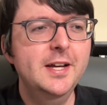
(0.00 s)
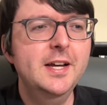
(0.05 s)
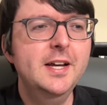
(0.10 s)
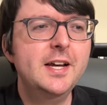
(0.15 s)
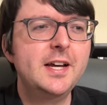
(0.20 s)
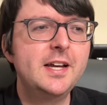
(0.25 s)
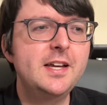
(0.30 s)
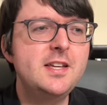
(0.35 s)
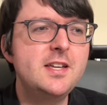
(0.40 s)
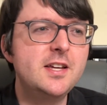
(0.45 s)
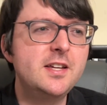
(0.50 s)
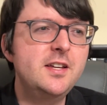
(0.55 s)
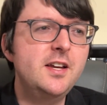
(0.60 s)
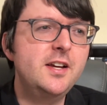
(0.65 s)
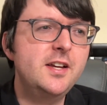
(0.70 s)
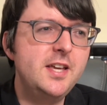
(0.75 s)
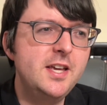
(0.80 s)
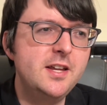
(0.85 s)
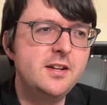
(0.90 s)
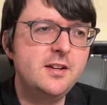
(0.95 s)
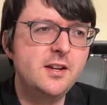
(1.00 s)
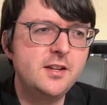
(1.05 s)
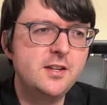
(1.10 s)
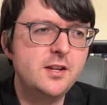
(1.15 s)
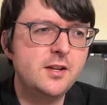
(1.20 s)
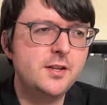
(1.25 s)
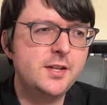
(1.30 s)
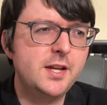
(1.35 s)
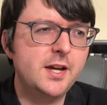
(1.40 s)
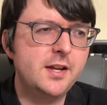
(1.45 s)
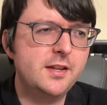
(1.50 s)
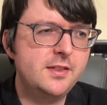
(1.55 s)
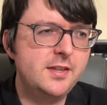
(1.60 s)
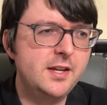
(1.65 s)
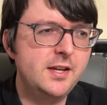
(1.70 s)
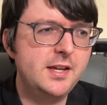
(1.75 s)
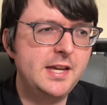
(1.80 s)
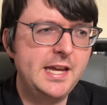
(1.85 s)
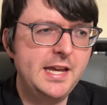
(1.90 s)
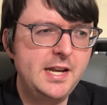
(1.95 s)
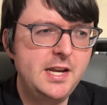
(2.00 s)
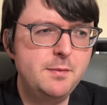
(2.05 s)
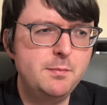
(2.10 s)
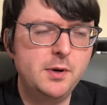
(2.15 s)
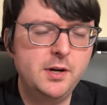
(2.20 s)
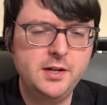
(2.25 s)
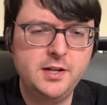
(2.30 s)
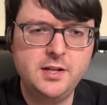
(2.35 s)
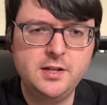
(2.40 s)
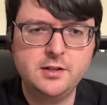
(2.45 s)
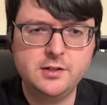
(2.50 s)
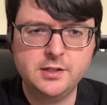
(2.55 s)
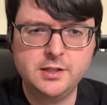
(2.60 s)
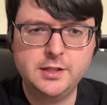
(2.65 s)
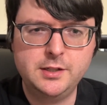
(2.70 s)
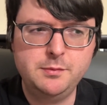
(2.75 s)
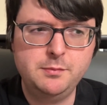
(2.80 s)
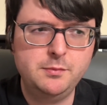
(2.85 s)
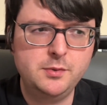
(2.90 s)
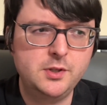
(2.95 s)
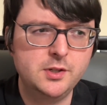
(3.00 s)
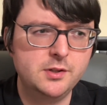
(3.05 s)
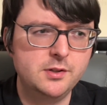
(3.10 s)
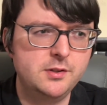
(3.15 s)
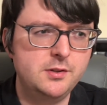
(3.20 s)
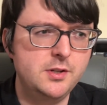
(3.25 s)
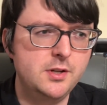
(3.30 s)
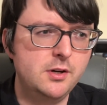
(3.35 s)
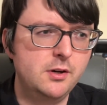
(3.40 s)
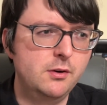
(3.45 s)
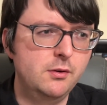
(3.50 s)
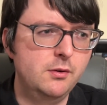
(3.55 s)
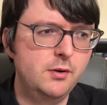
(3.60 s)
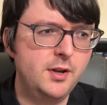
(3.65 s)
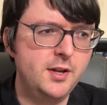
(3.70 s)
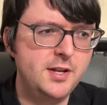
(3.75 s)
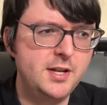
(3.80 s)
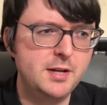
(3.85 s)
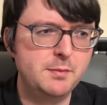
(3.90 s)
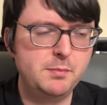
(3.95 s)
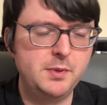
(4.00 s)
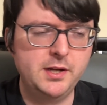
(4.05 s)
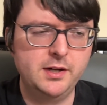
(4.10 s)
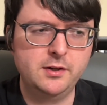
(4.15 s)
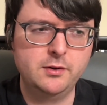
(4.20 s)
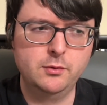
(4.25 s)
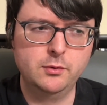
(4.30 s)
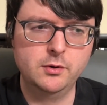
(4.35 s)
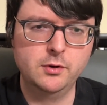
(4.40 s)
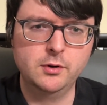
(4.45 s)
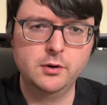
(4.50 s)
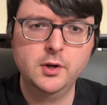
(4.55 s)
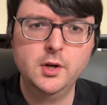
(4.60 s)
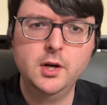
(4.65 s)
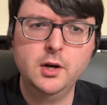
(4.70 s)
again, I think anybody could nitpick